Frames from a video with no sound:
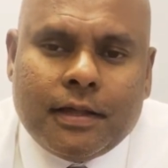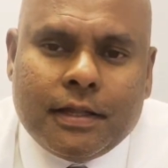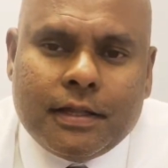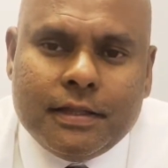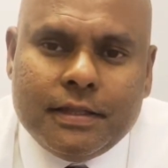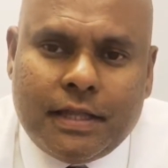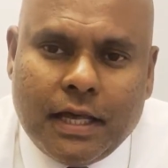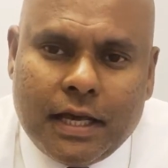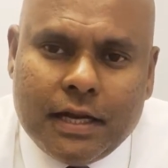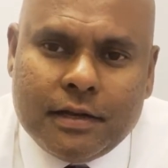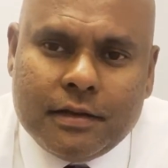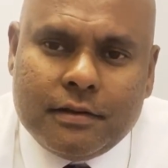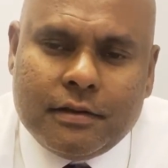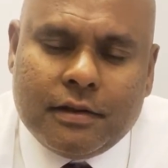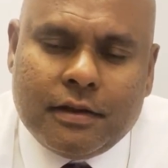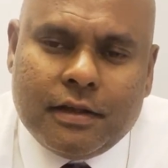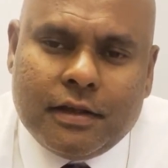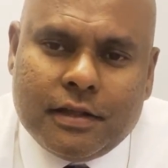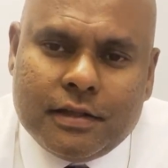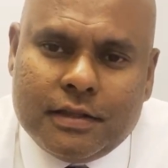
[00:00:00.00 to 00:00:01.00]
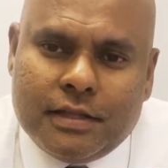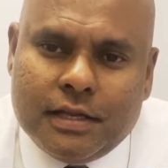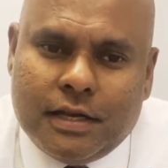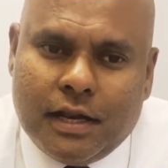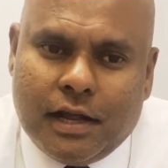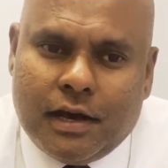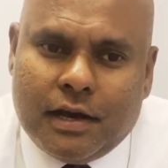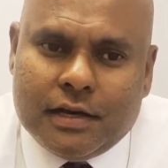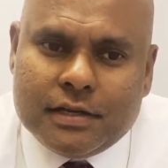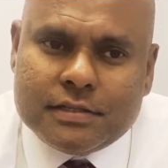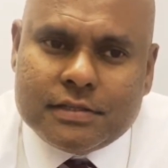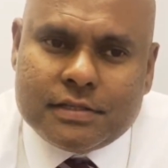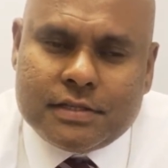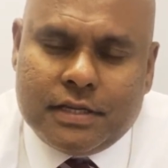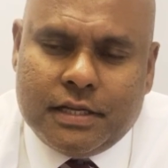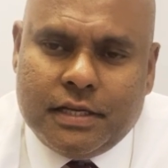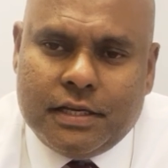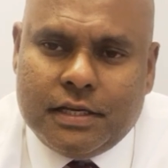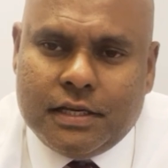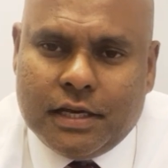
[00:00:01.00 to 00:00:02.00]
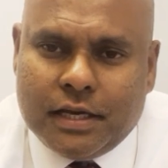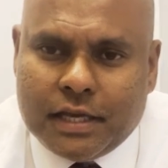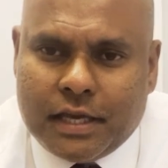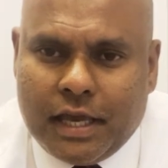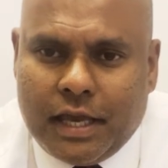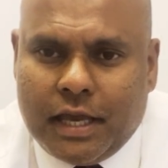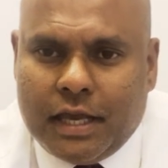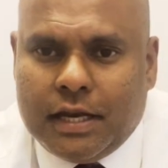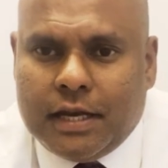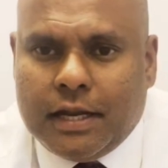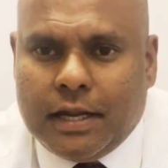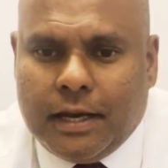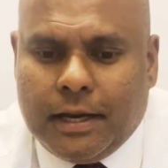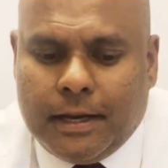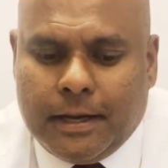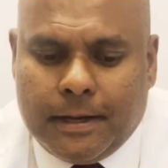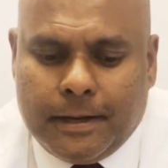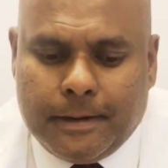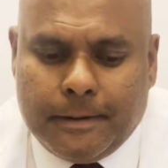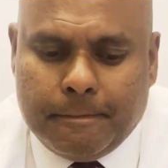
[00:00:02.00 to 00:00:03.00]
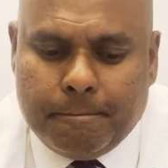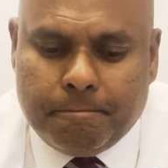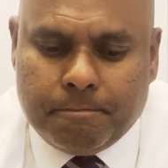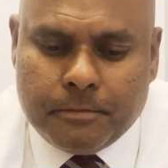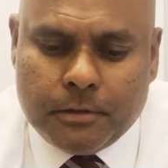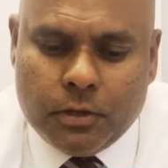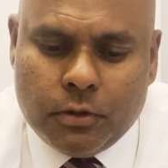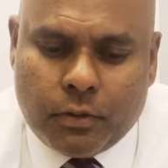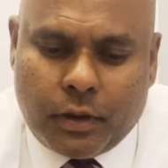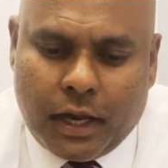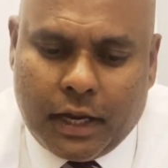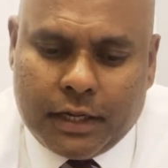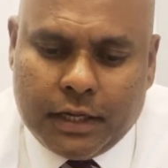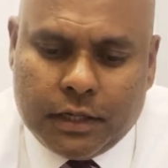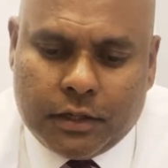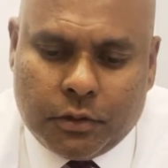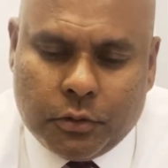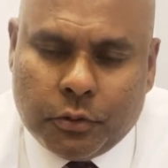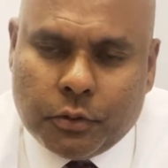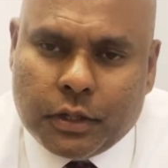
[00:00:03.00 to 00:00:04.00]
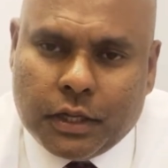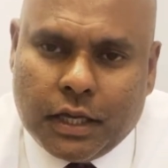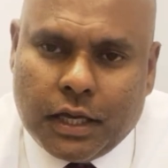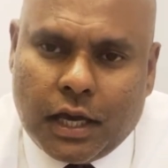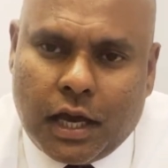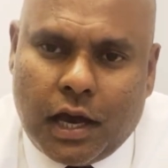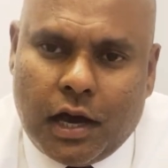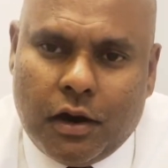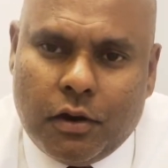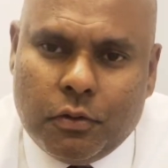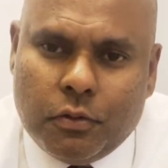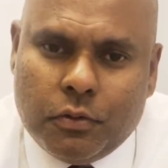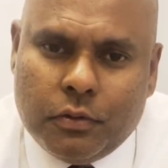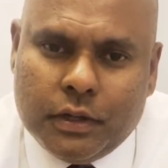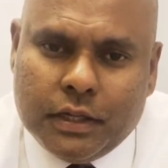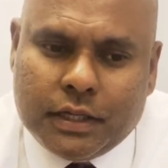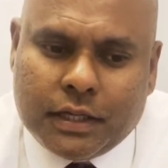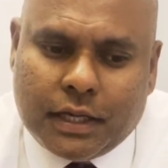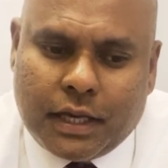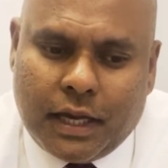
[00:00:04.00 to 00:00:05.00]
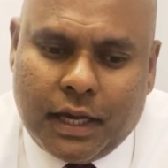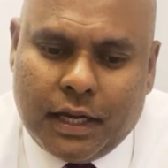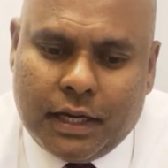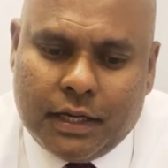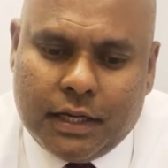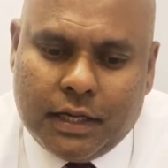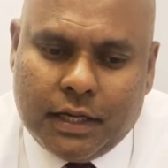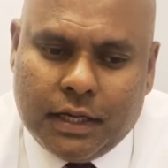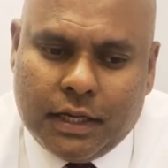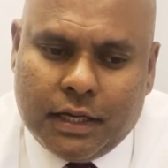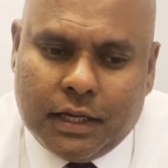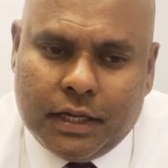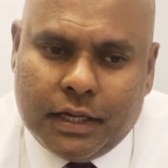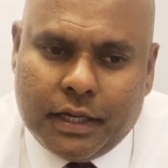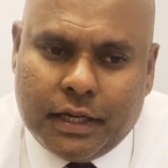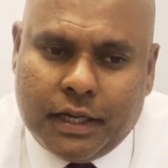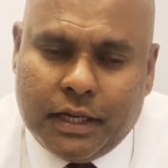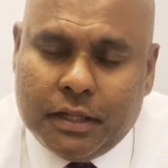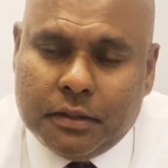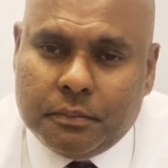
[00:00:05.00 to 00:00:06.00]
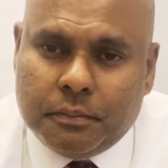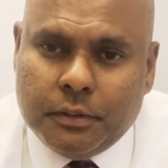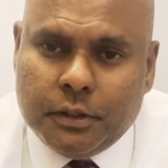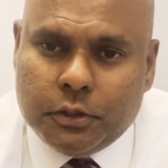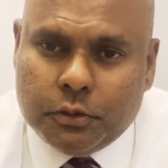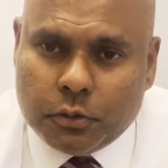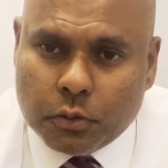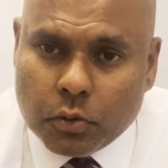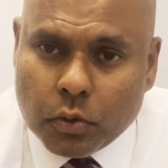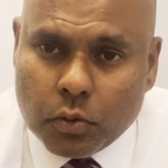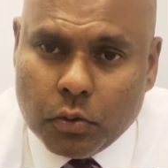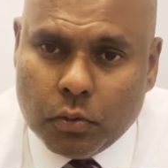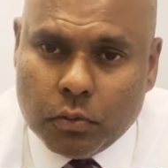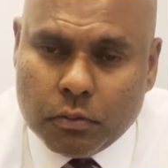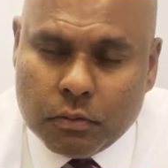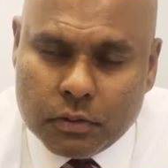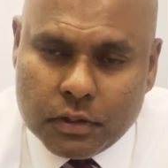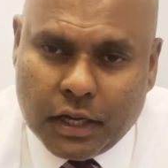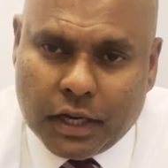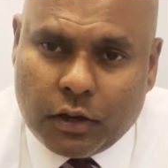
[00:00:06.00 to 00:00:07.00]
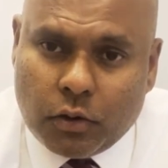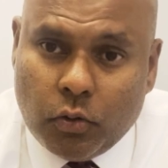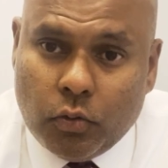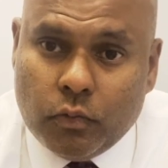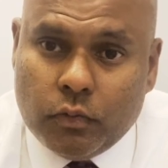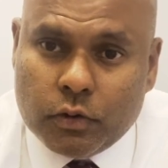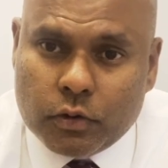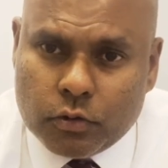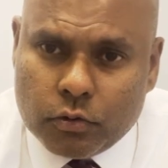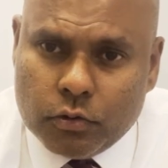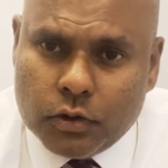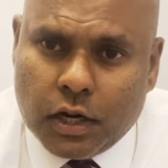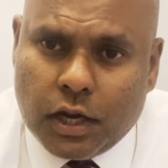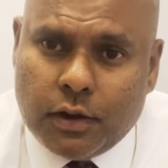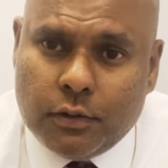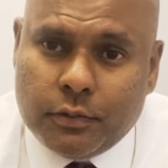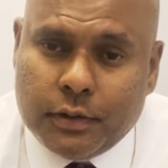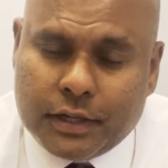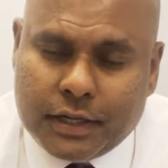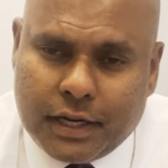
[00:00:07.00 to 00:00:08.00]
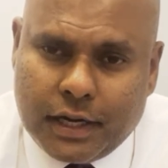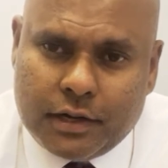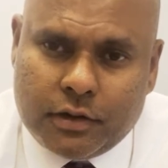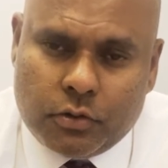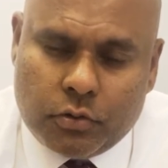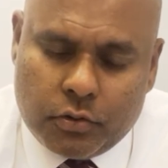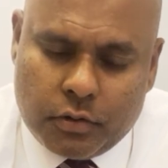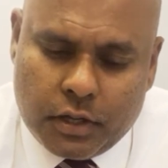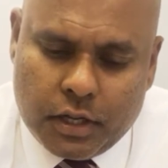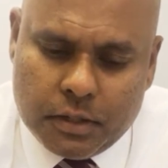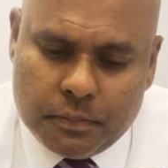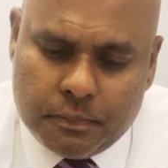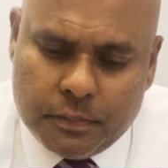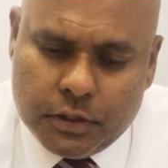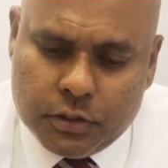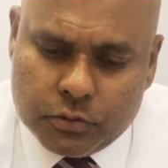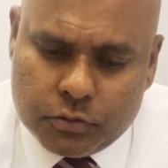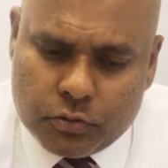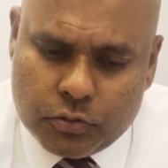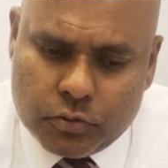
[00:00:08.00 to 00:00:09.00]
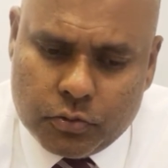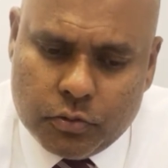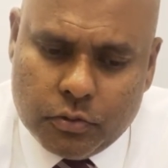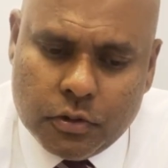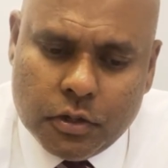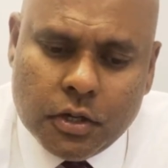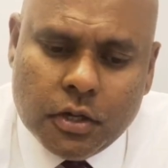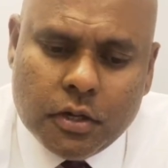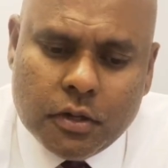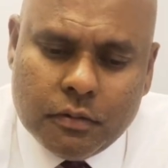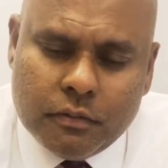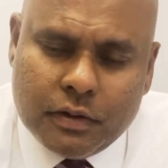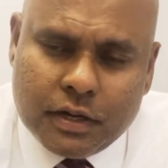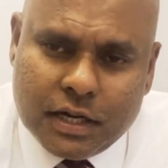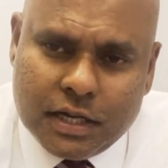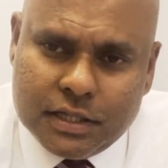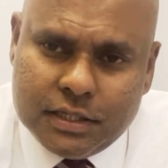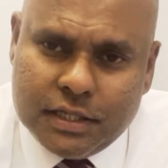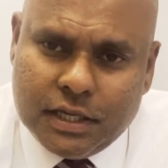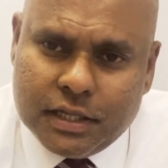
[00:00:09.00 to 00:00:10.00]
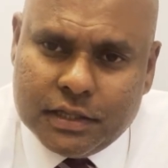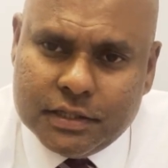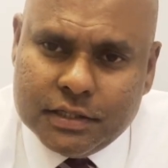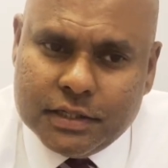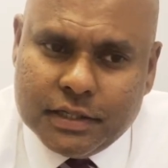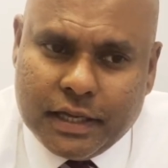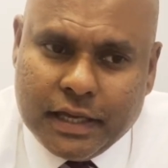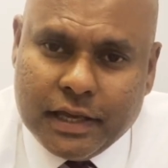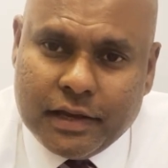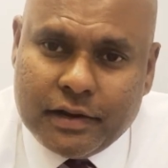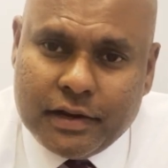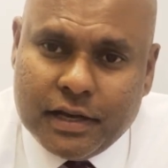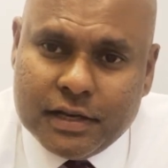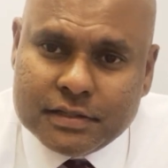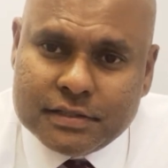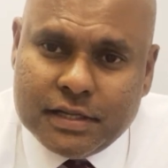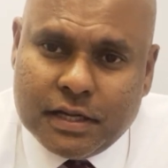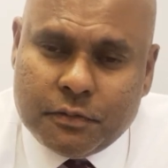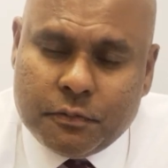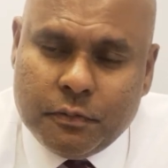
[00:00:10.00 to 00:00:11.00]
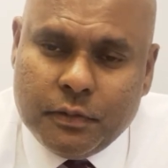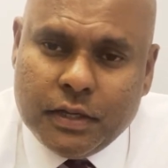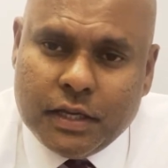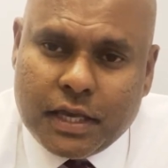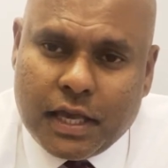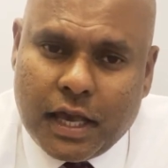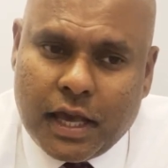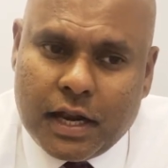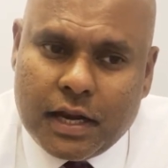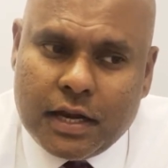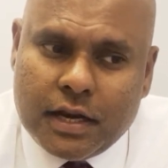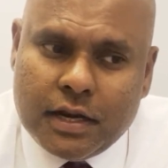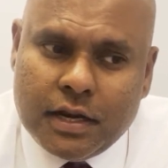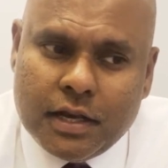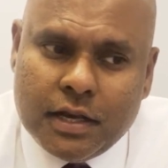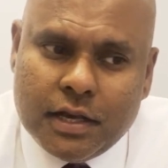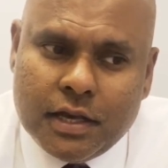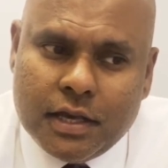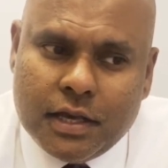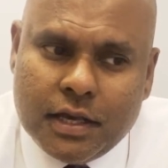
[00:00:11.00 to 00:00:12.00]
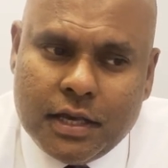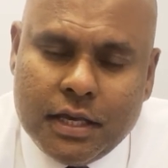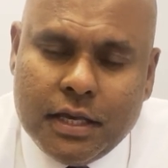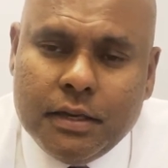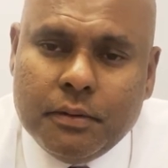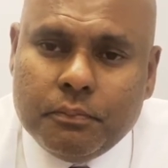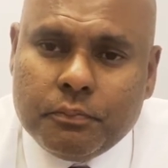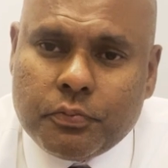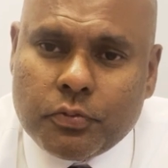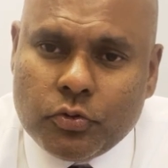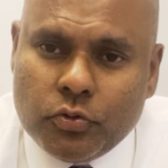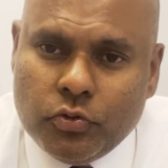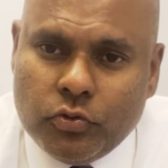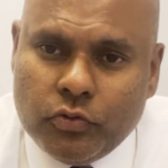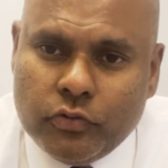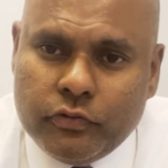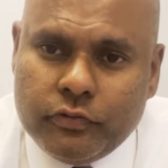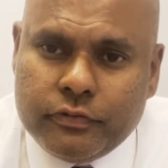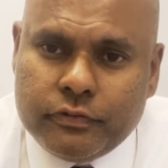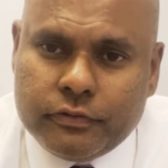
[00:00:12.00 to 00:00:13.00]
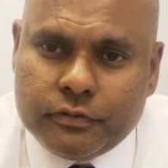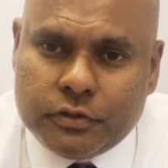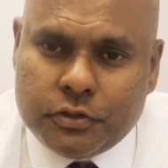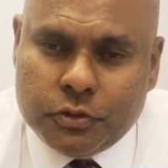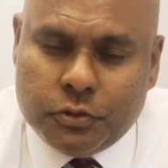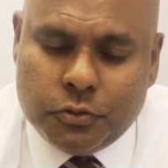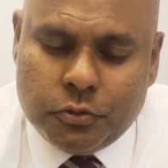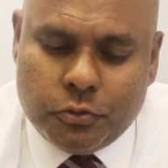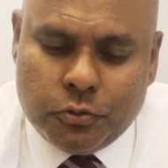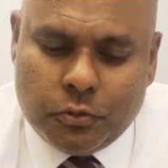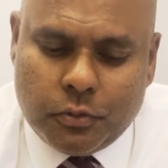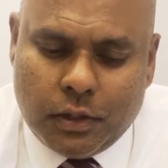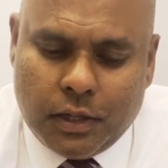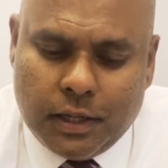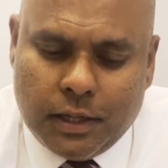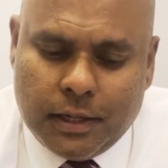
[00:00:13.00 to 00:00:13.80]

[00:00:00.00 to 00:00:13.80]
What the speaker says: Then lastly, again, look at it, okay, how it can help me to grow, like overall, how it can help me to grow. What are the other areas that we can improve to